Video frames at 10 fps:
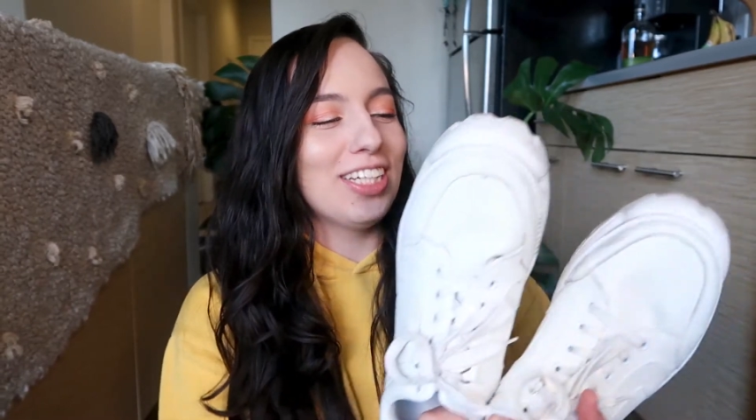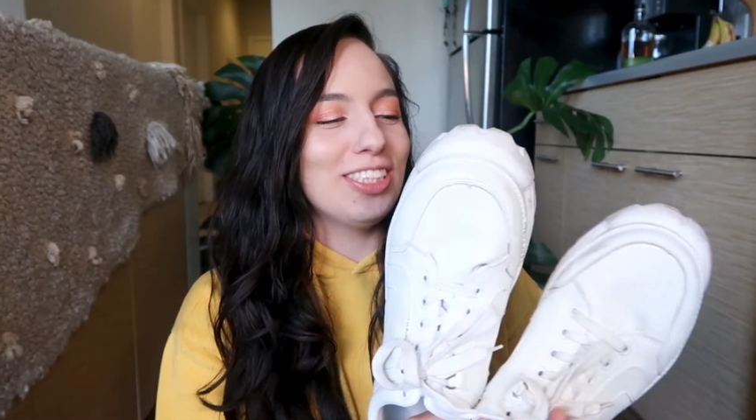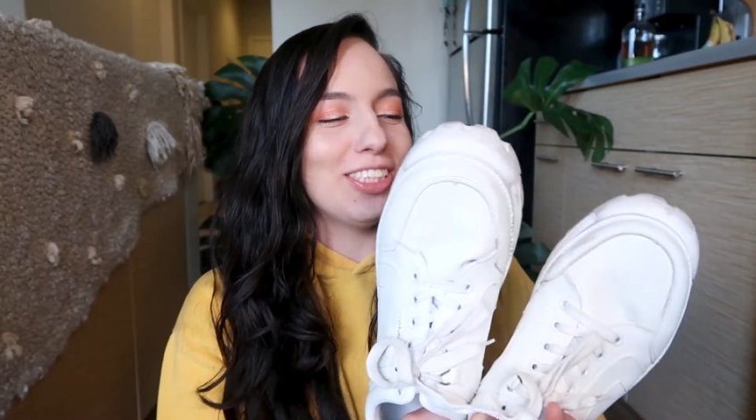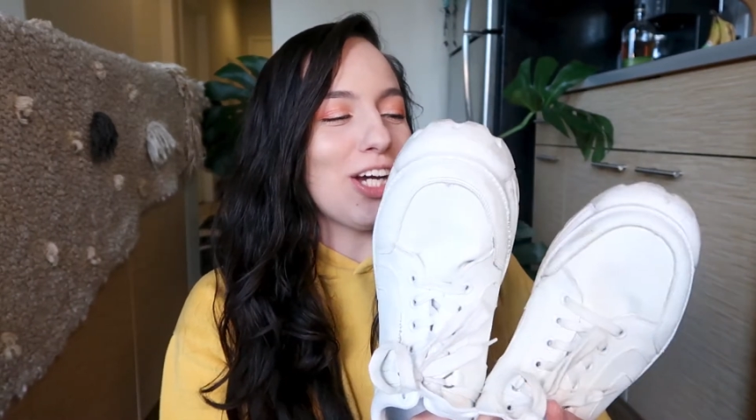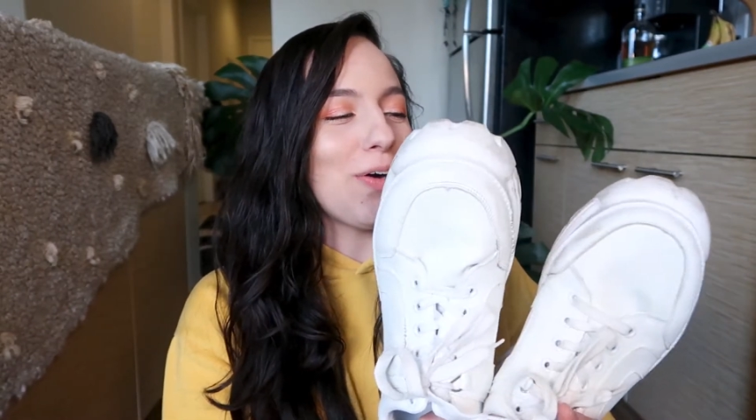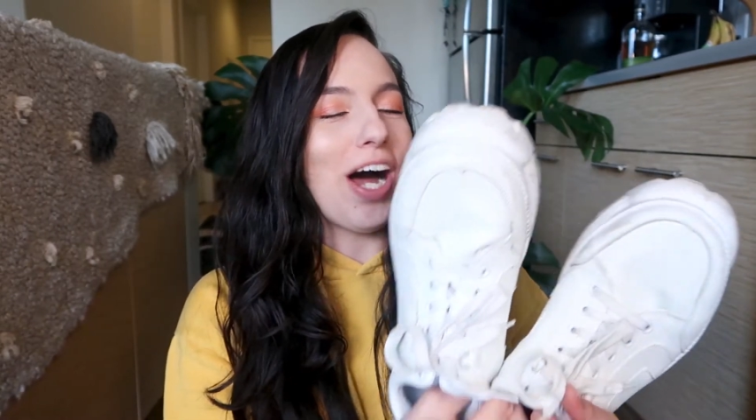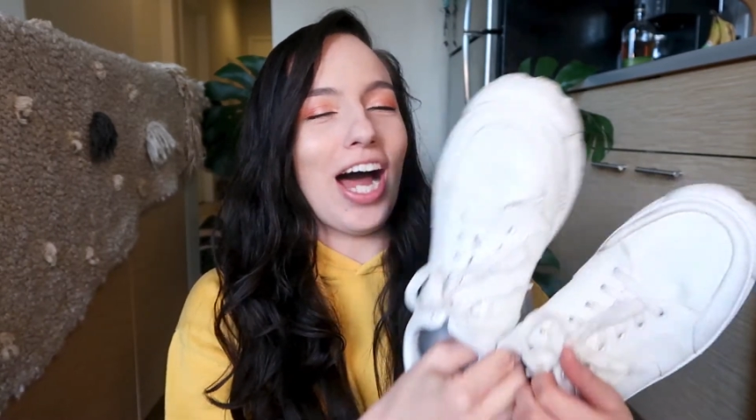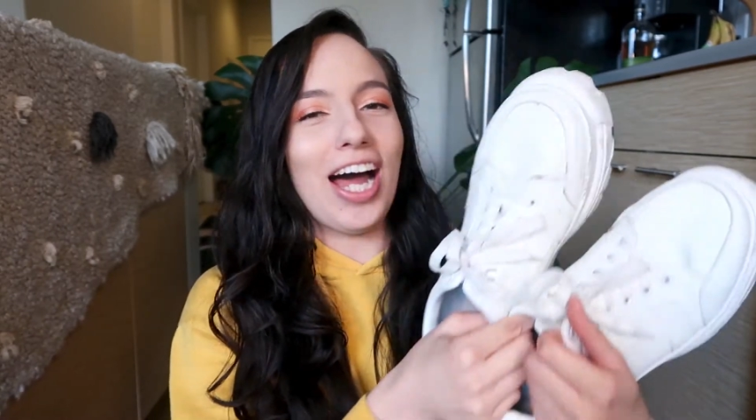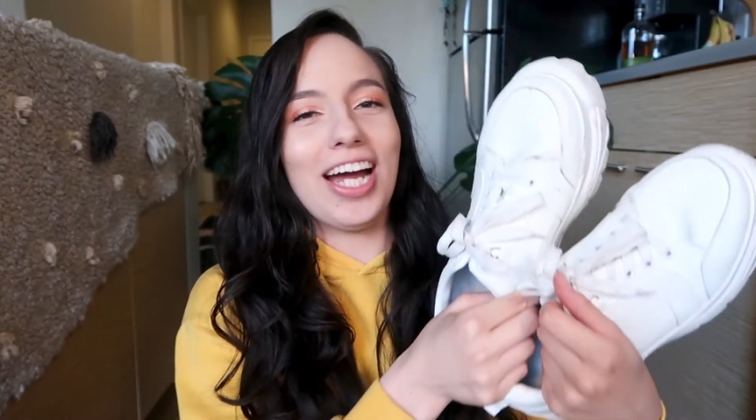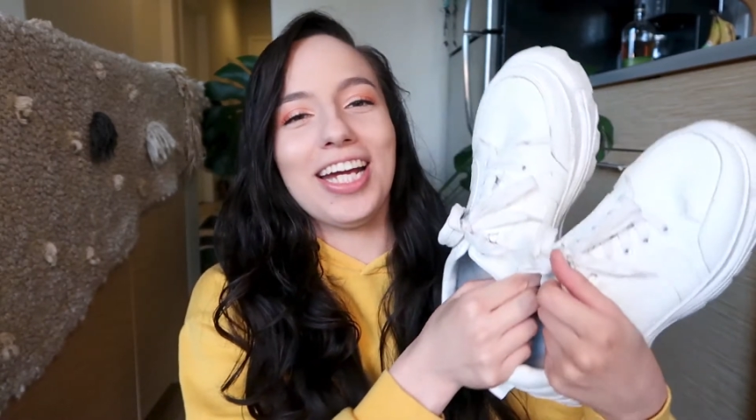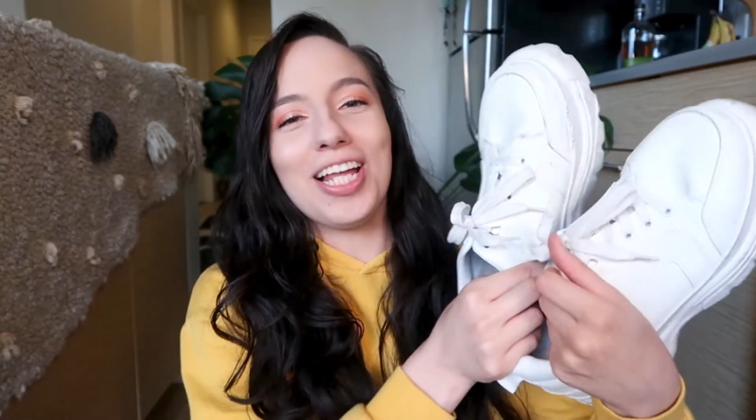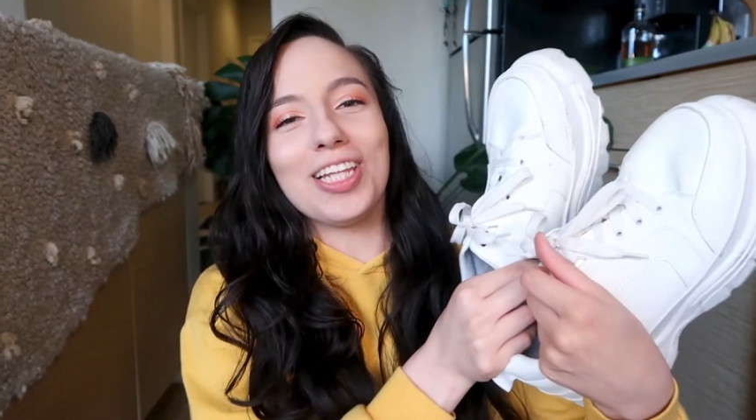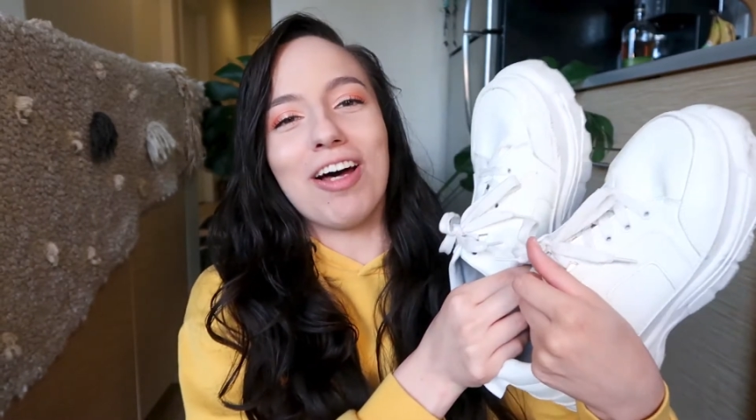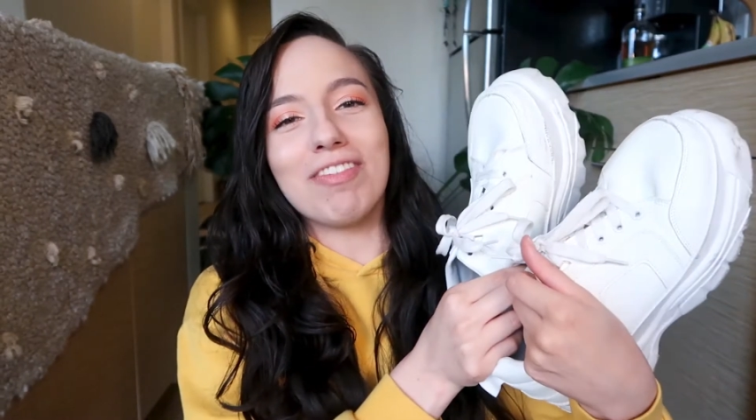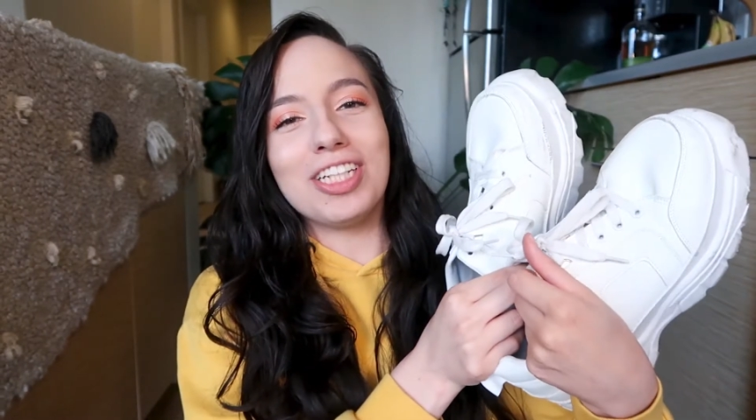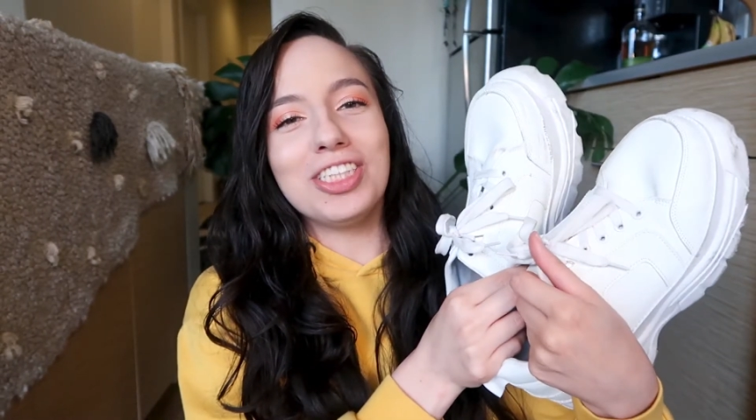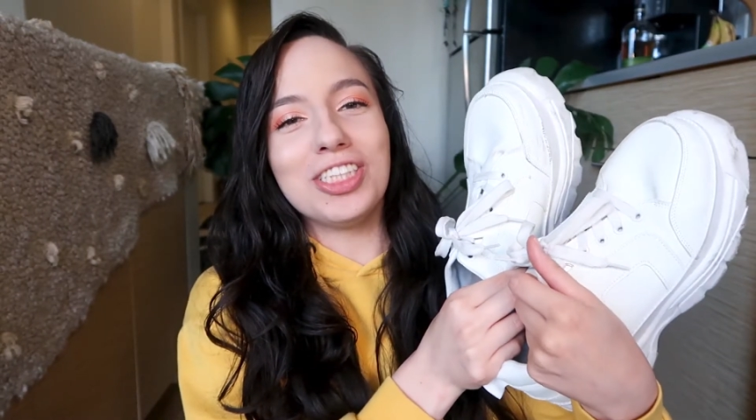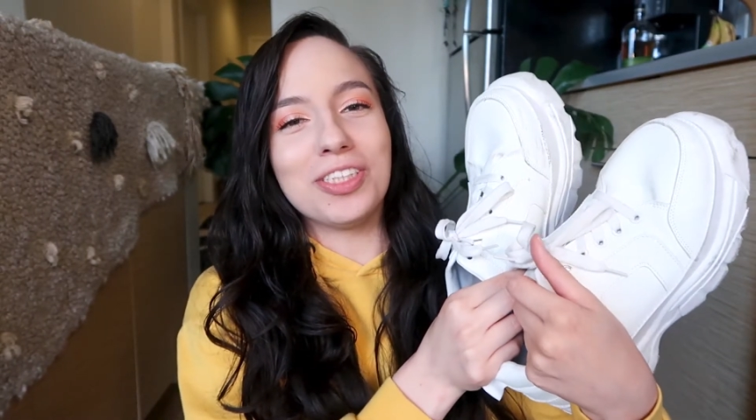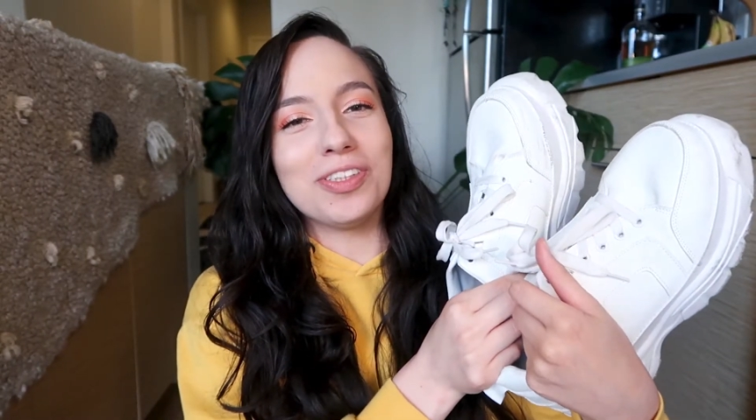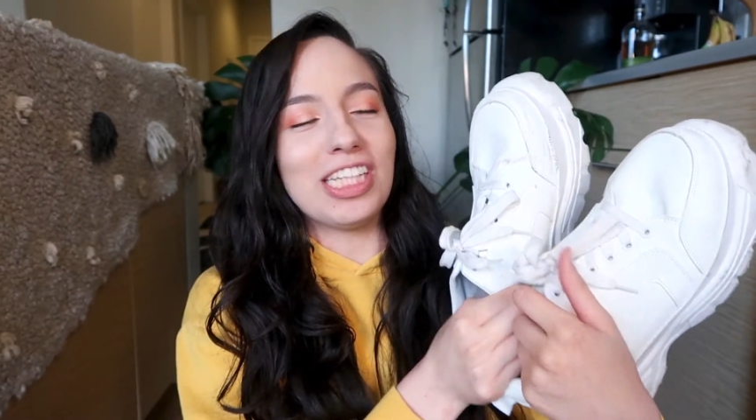So I love these shoes.